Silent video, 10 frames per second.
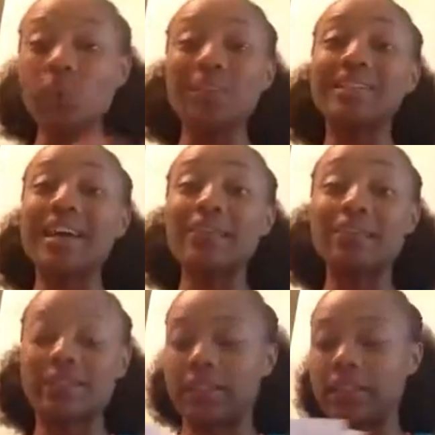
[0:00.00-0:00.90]
we
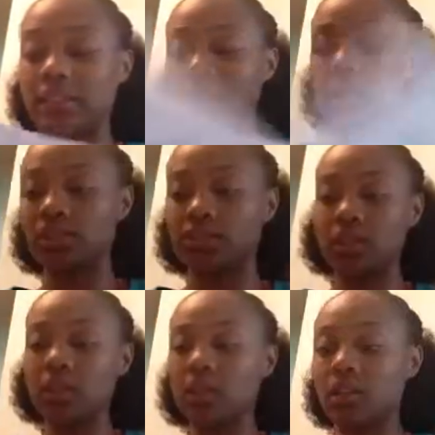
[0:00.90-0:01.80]
definitely
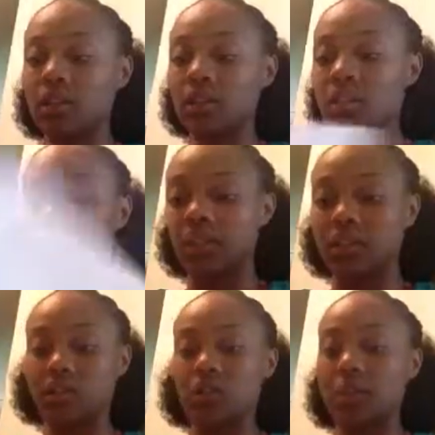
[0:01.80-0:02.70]

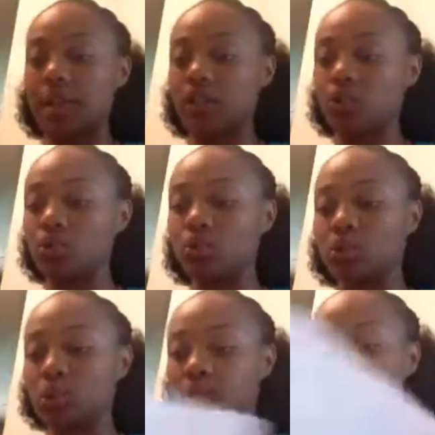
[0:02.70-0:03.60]
need to make
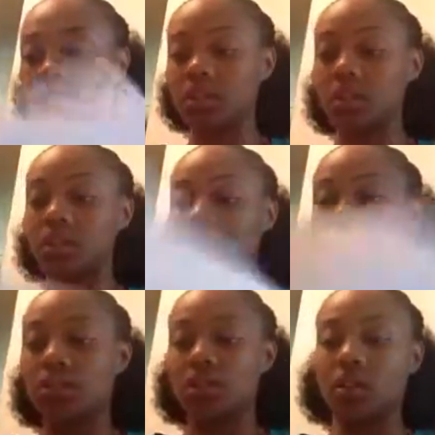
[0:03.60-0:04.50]
sure
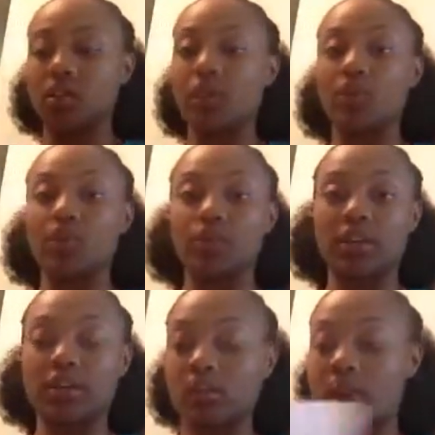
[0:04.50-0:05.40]
that we do
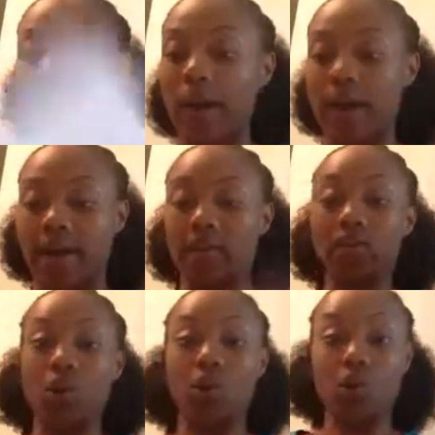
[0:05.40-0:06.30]
things the right way.
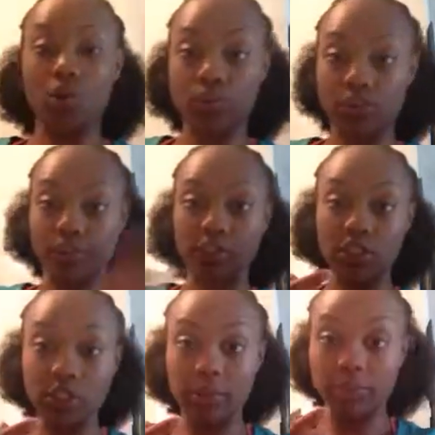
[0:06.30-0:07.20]
So, there's
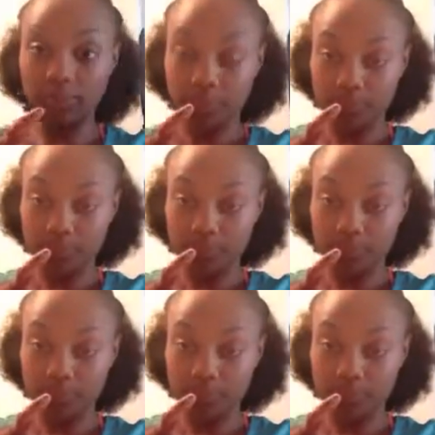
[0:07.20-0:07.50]
friendship,